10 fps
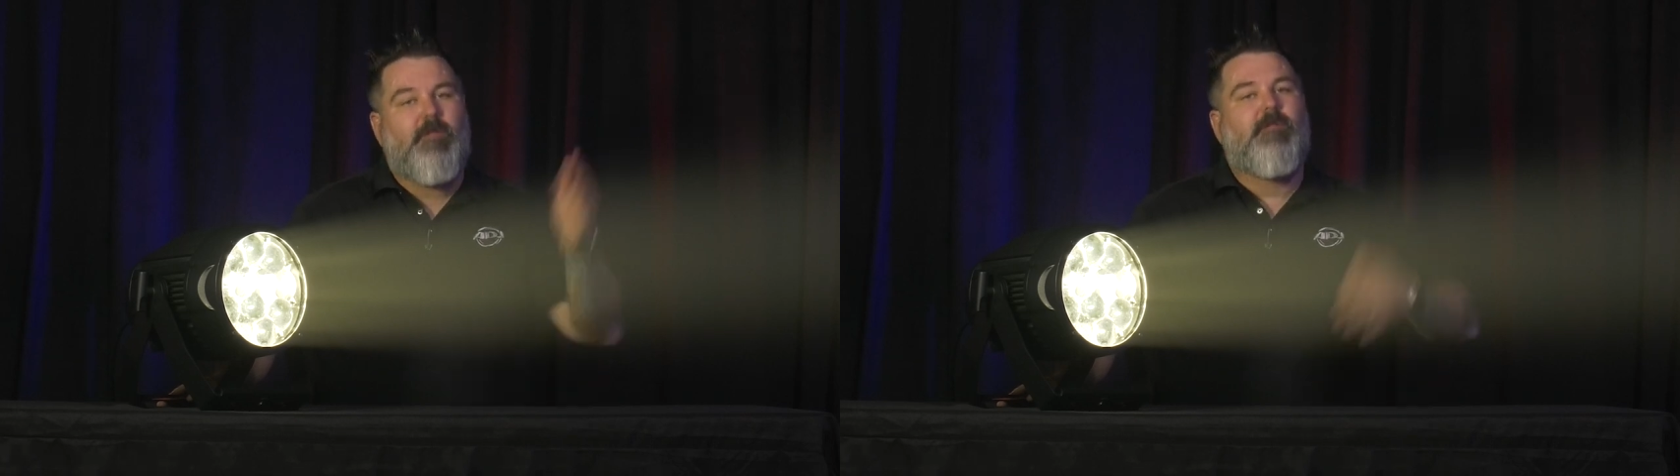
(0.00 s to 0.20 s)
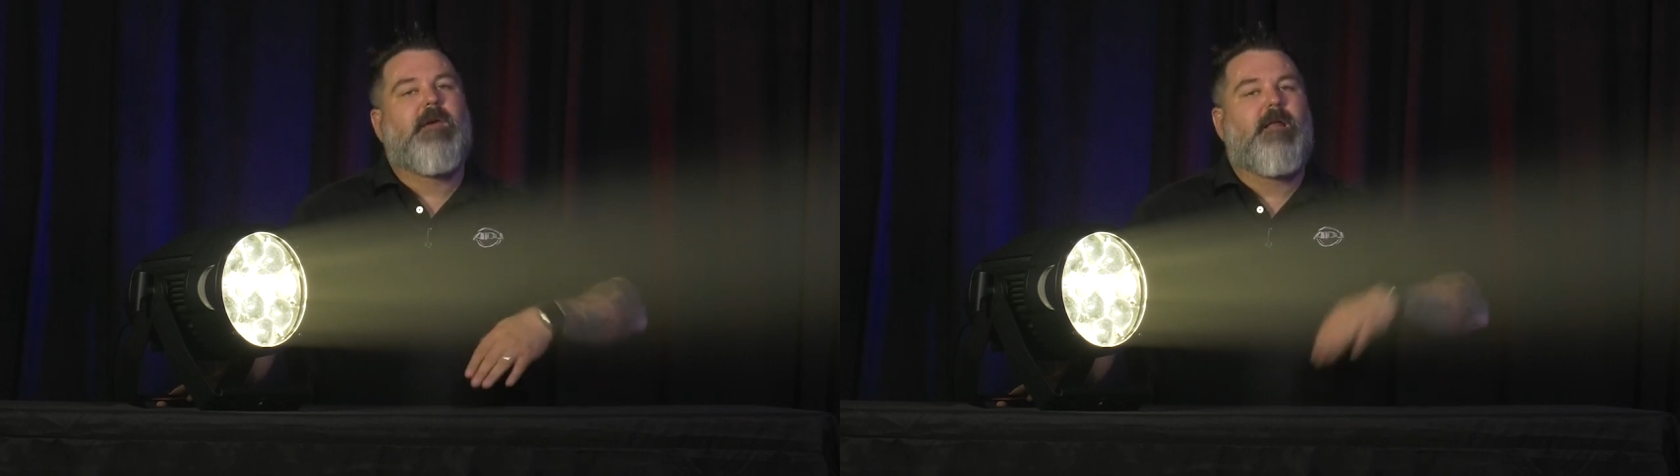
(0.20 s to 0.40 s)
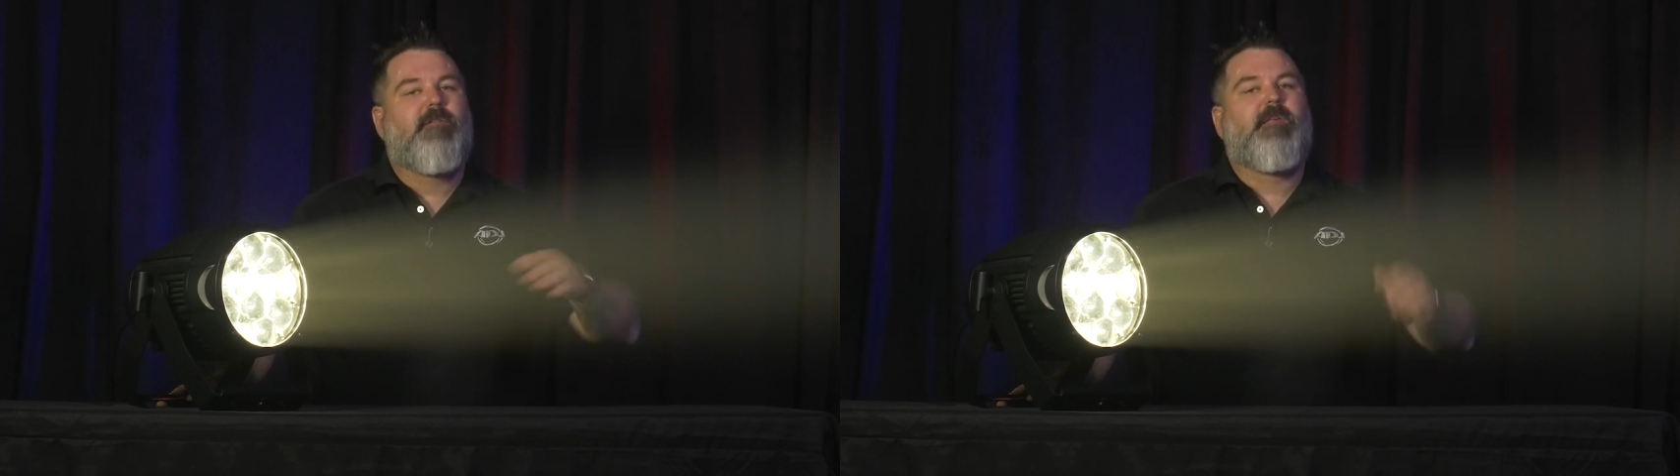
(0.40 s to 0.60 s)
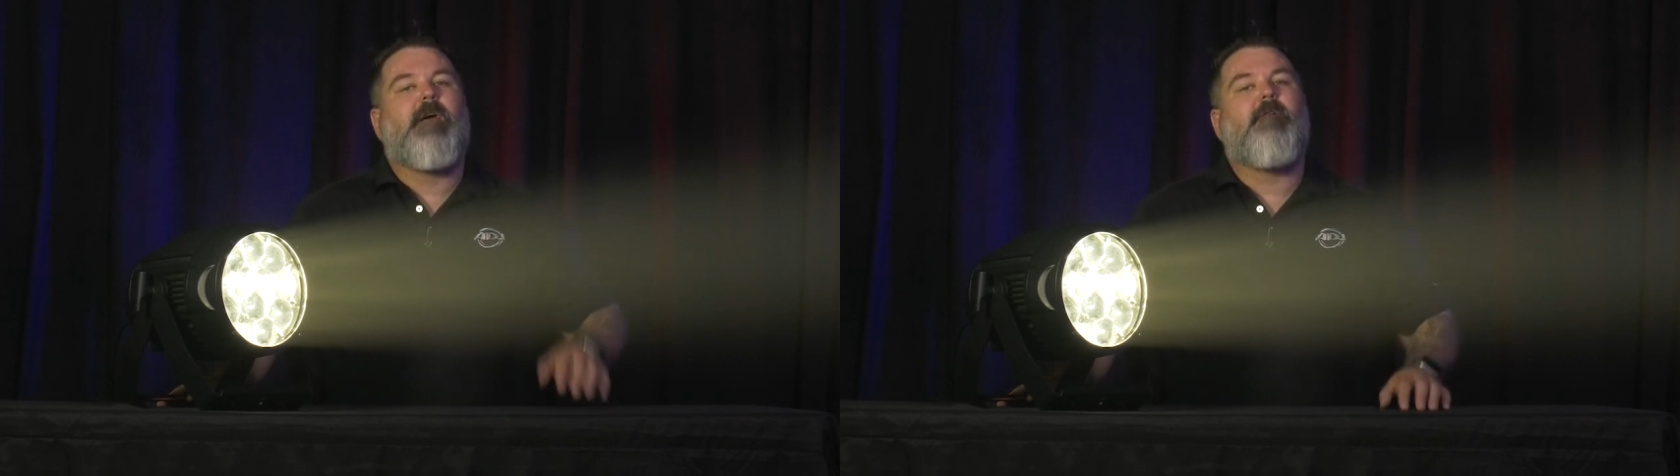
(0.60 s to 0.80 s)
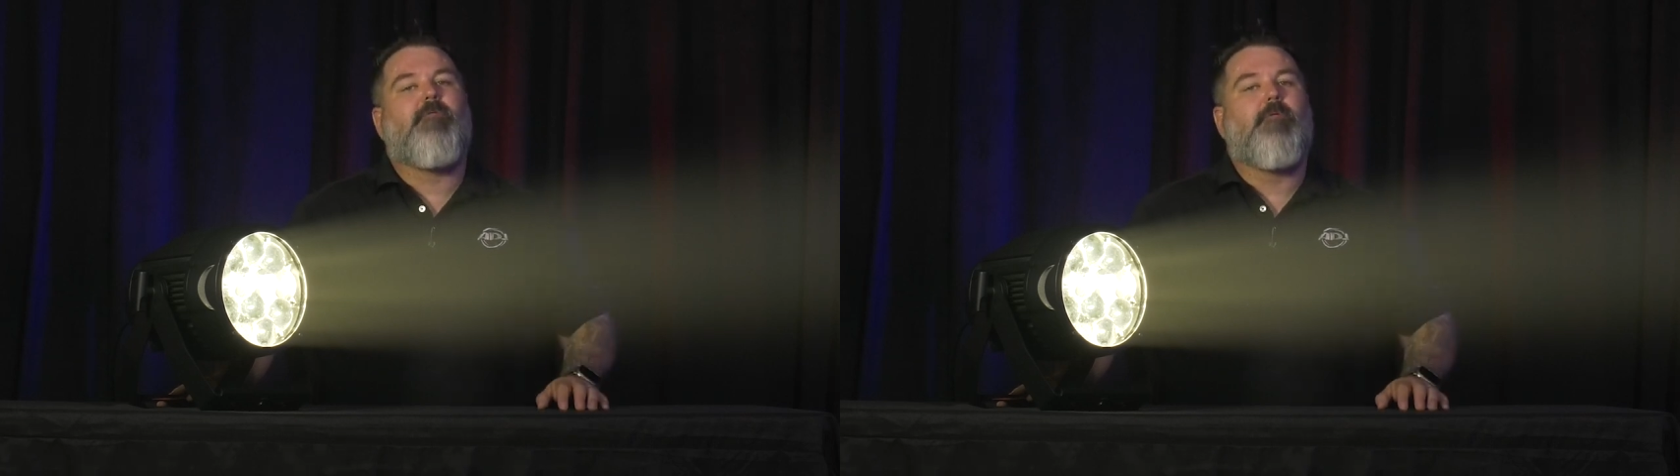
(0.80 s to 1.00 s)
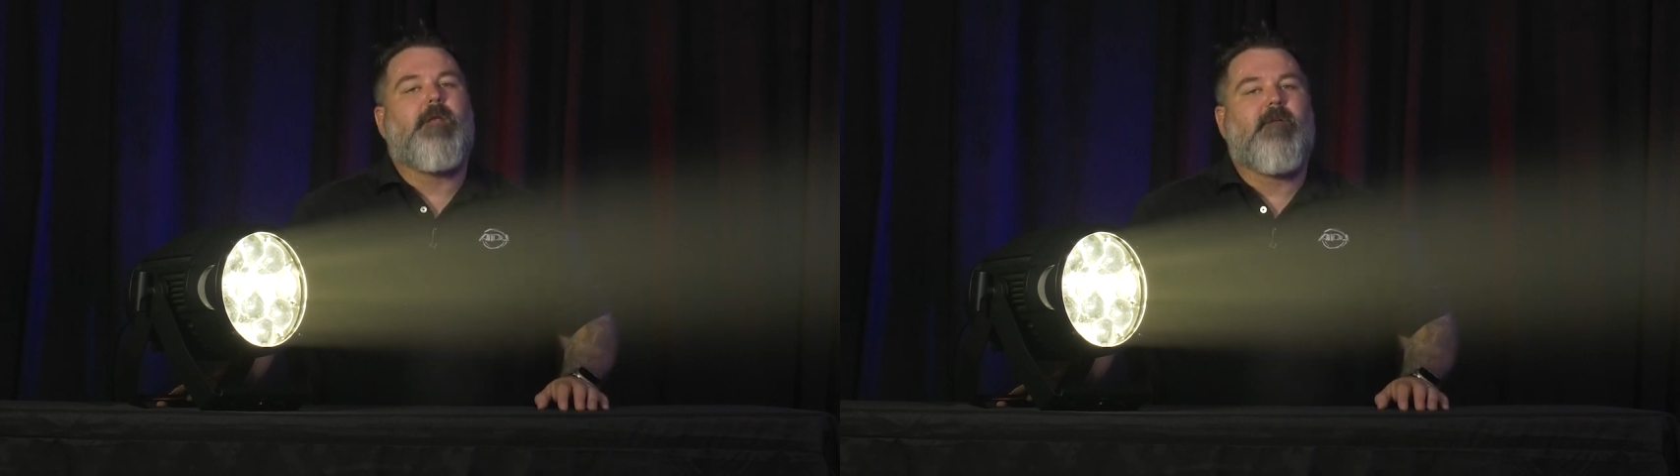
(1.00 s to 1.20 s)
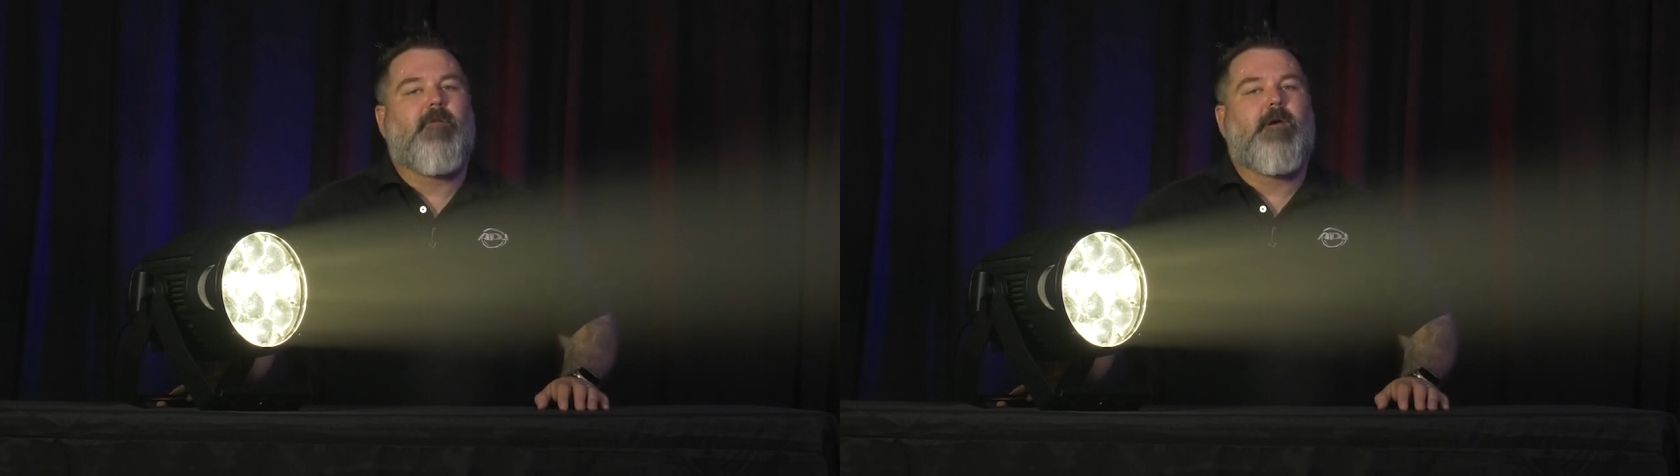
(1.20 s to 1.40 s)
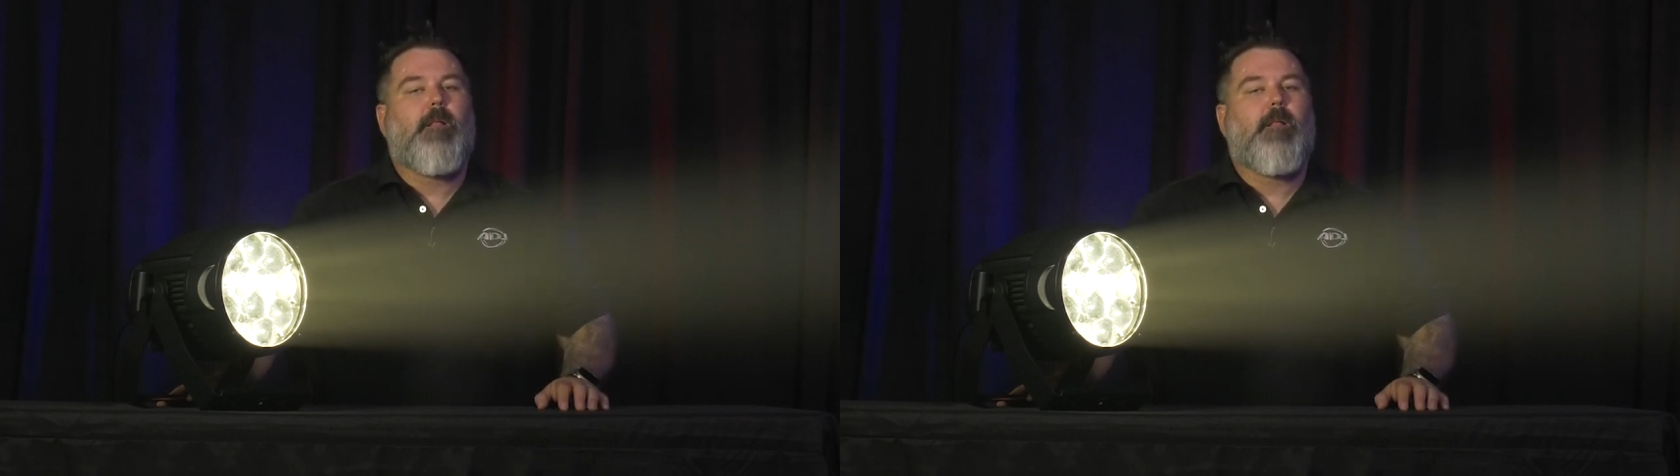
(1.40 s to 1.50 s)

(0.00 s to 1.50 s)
to just kind of scale through the different